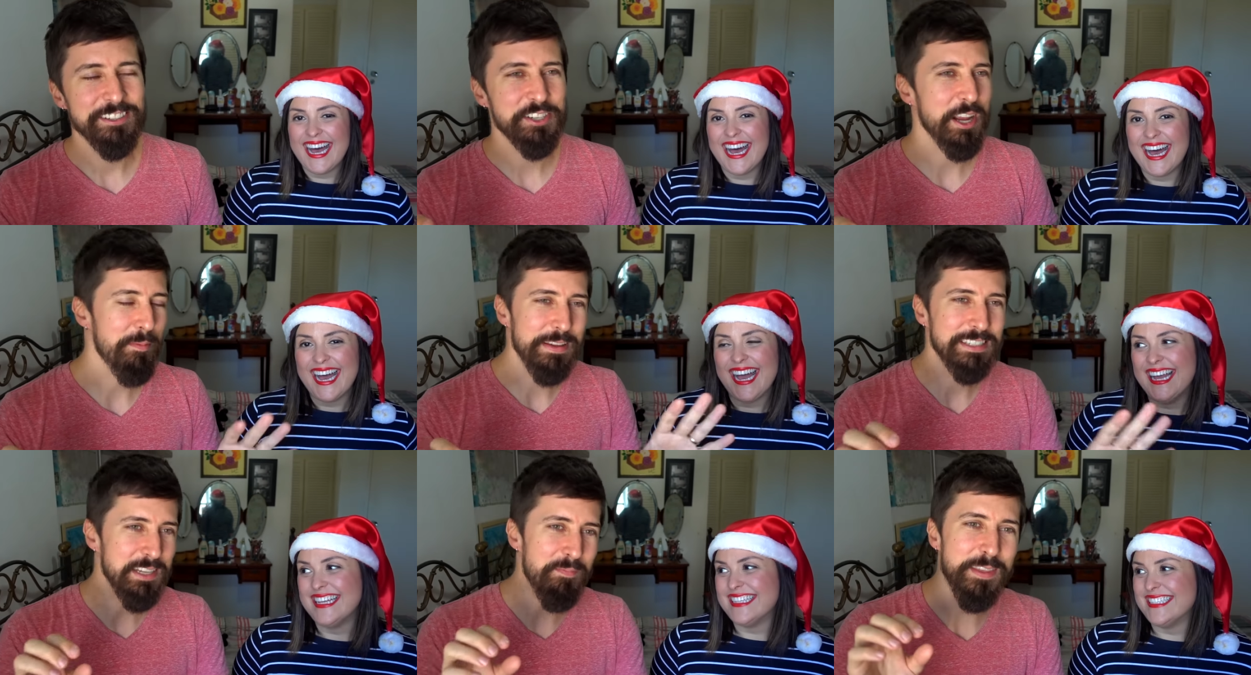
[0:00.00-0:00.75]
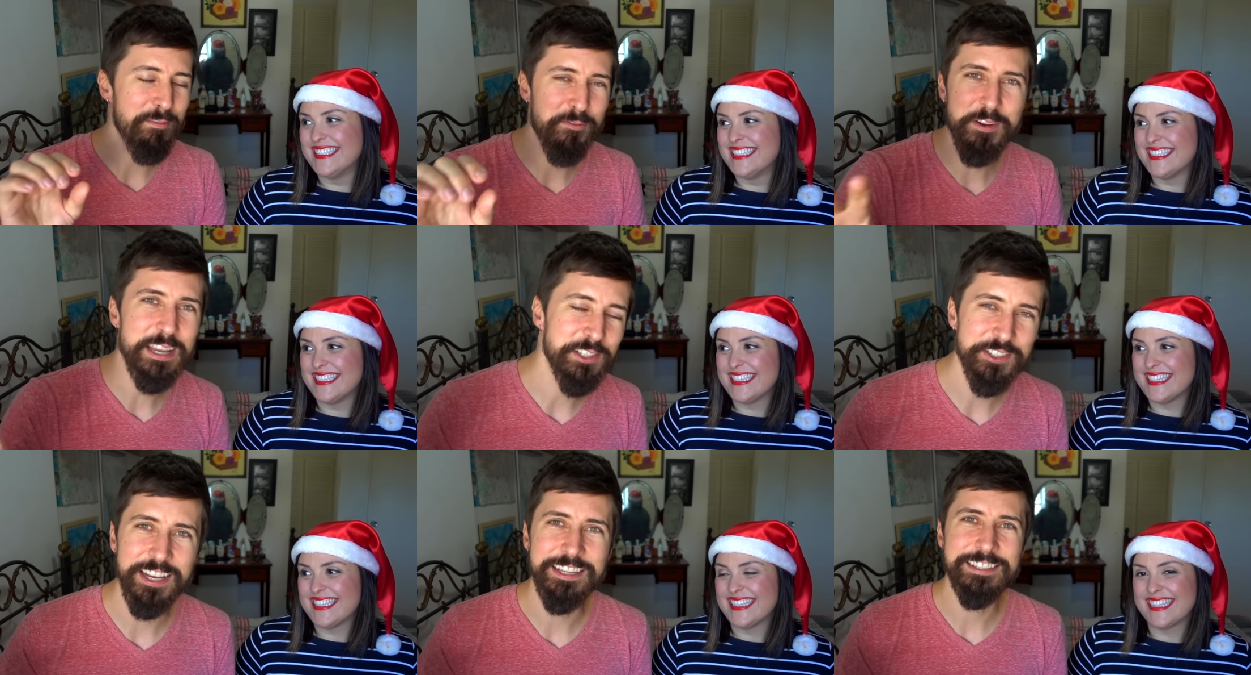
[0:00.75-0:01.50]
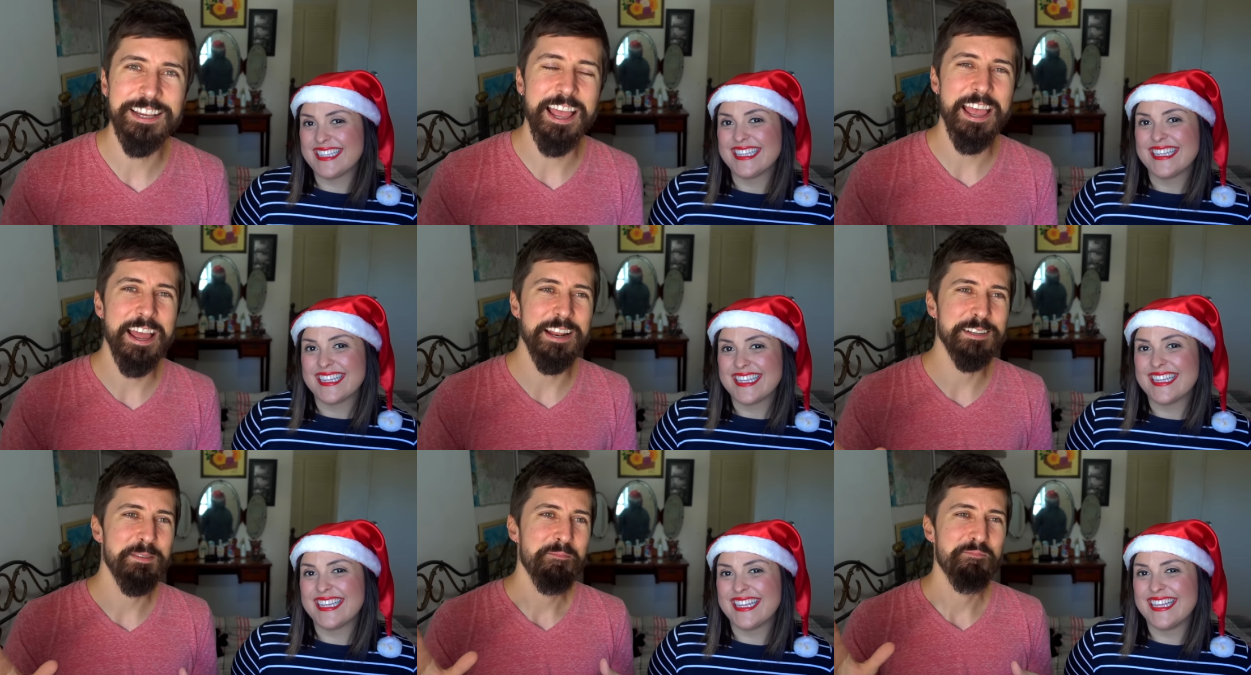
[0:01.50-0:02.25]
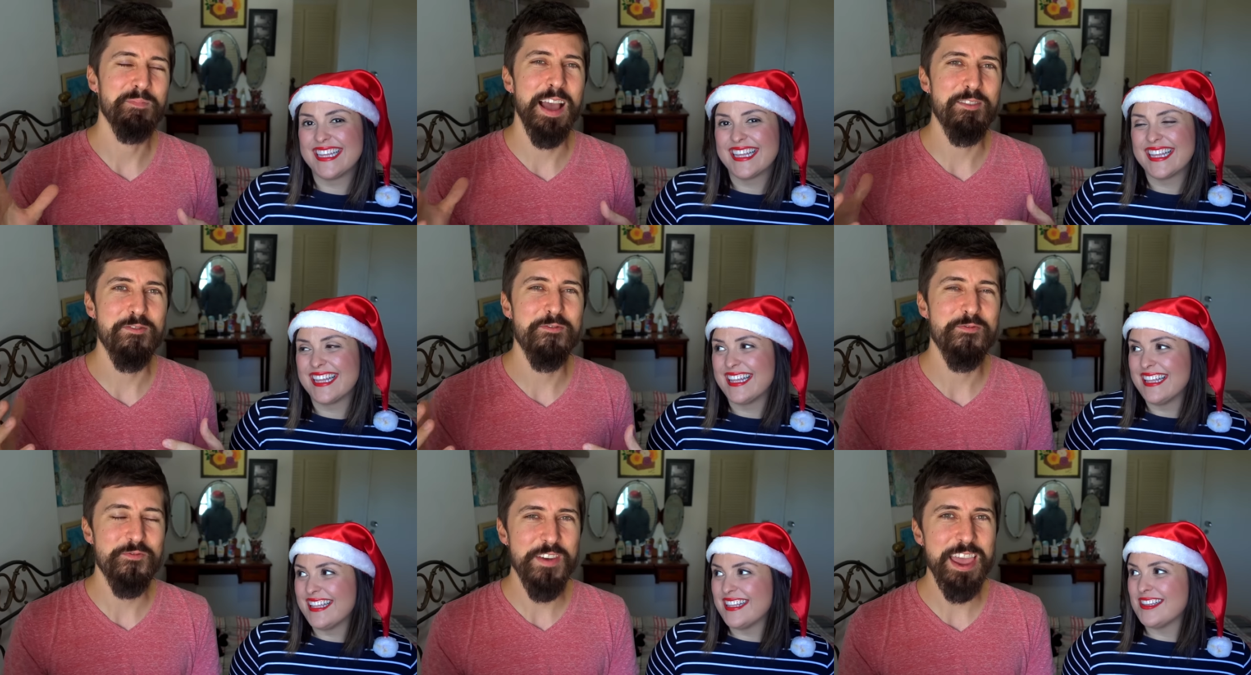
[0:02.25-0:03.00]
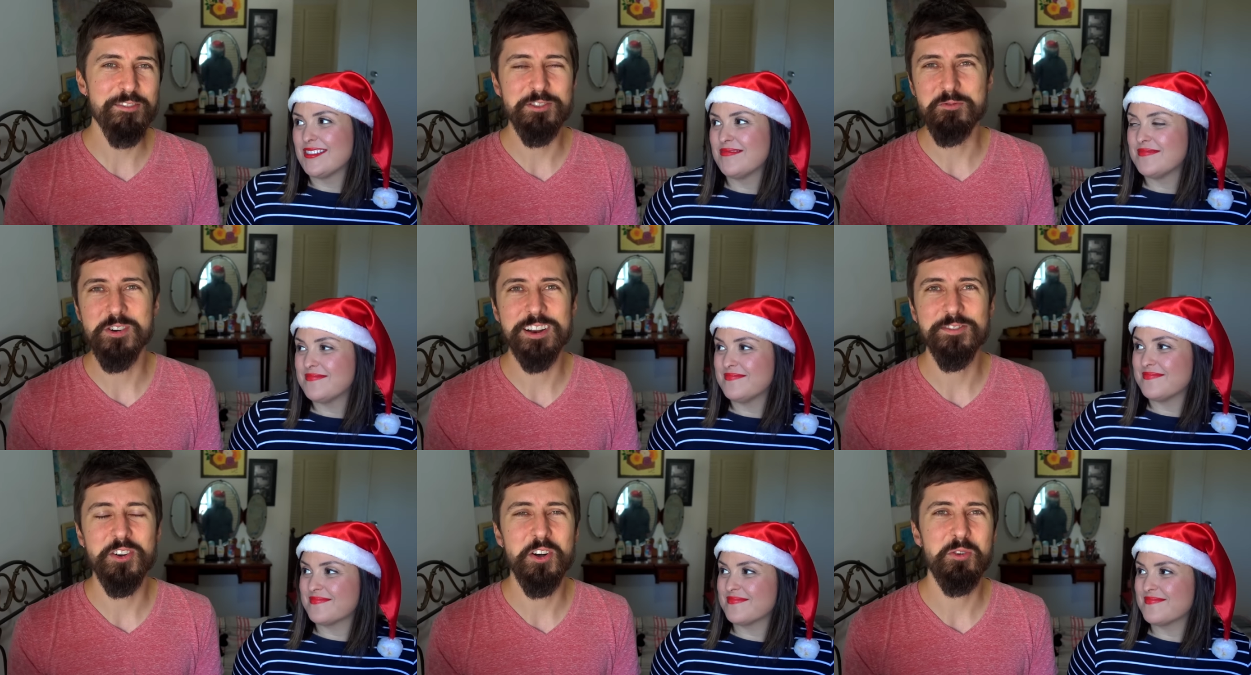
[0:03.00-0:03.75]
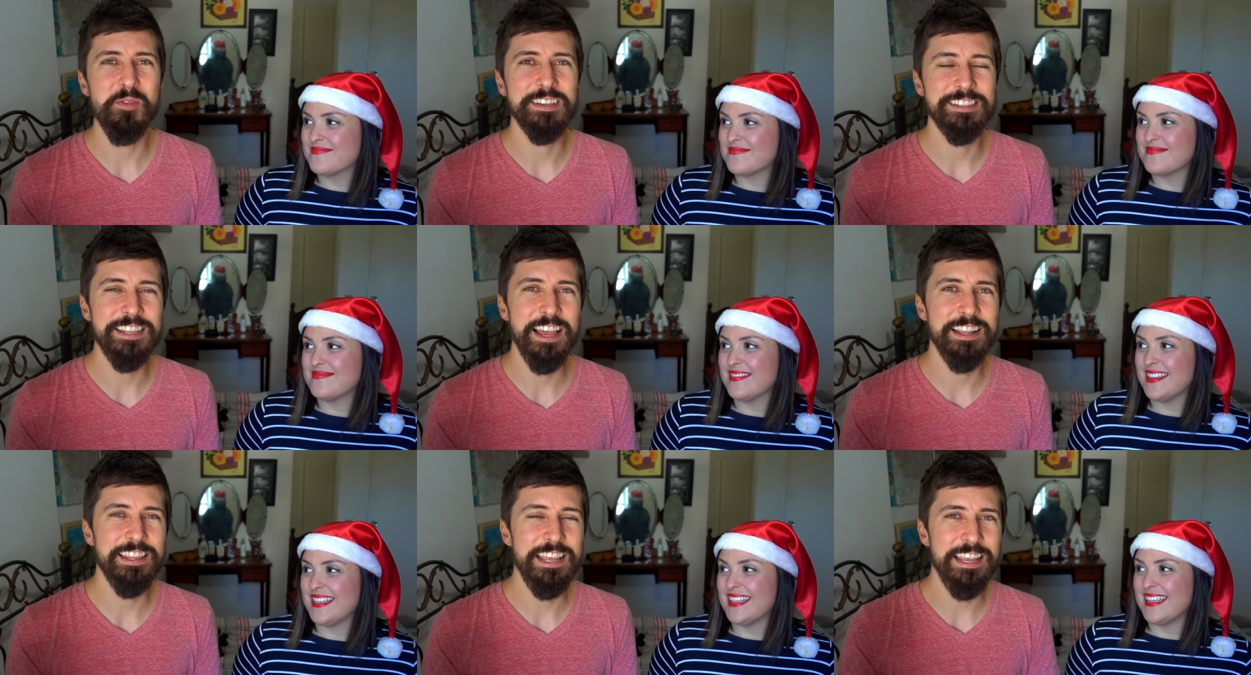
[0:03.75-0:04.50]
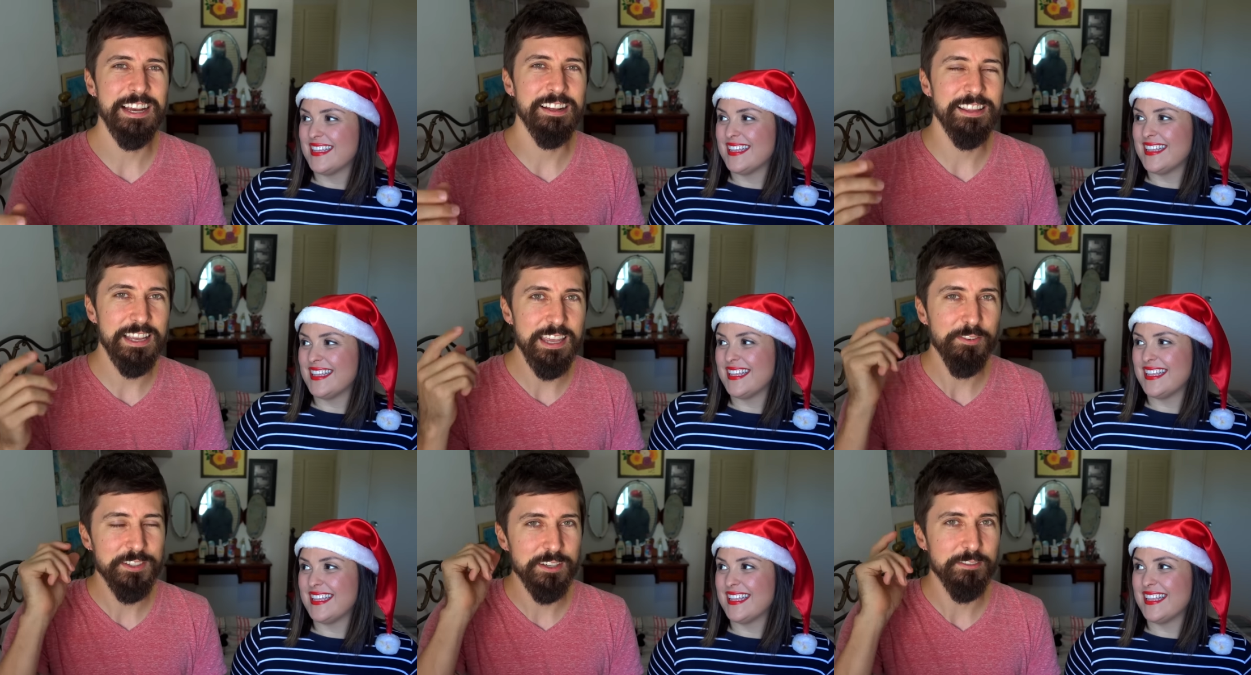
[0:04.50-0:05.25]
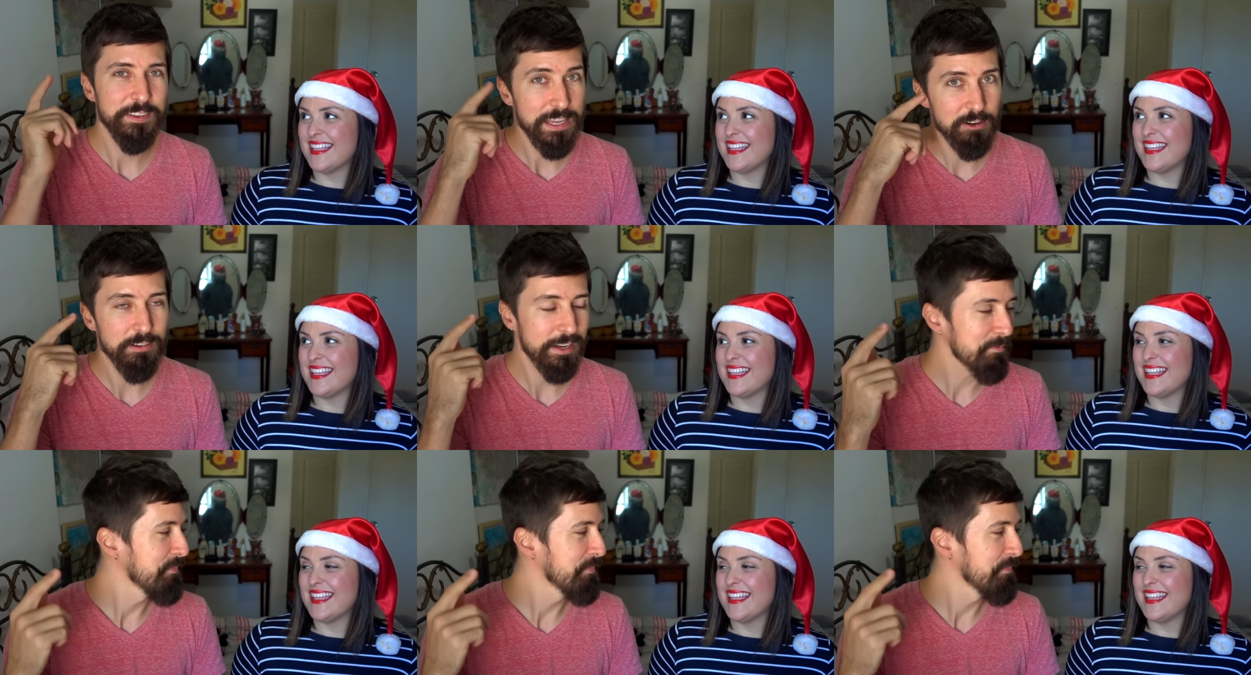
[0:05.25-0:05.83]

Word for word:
Speaker 1: she got me something for each sense and my favorite one of all was that the uh, the gift of hearing